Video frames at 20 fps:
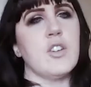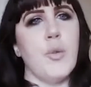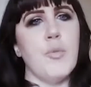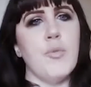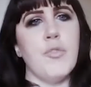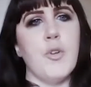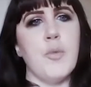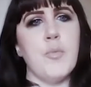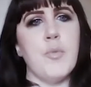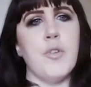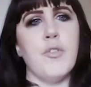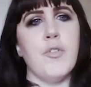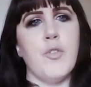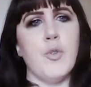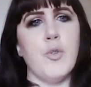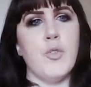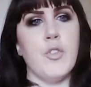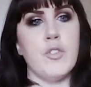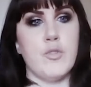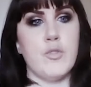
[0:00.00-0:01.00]
come from the
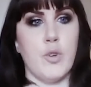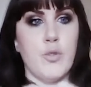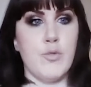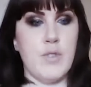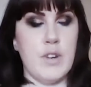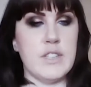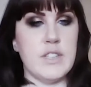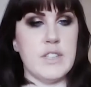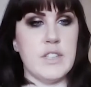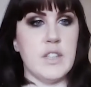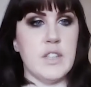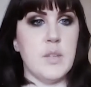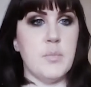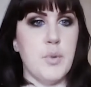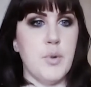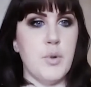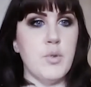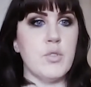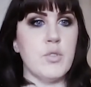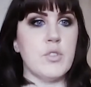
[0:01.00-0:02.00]
food that's already in the
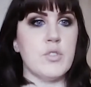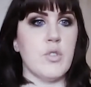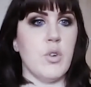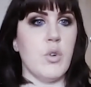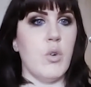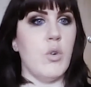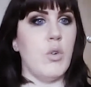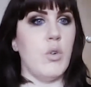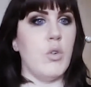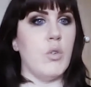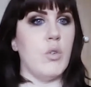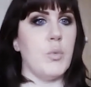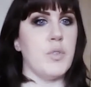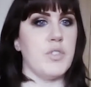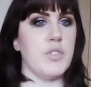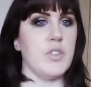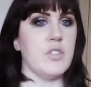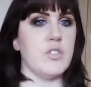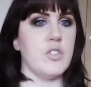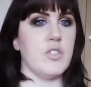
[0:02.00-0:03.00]
books, or
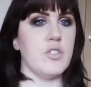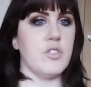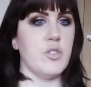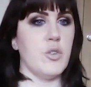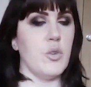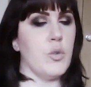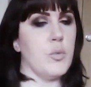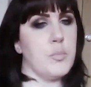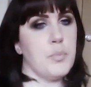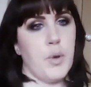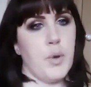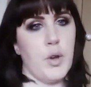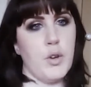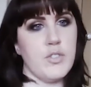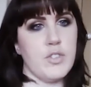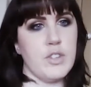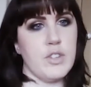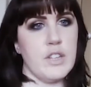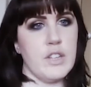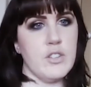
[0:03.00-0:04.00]
was it just an own
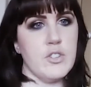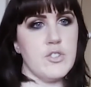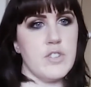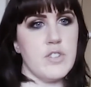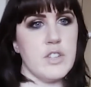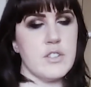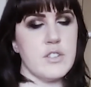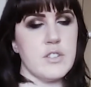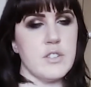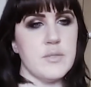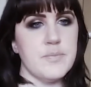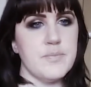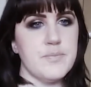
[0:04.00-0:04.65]
personal interest?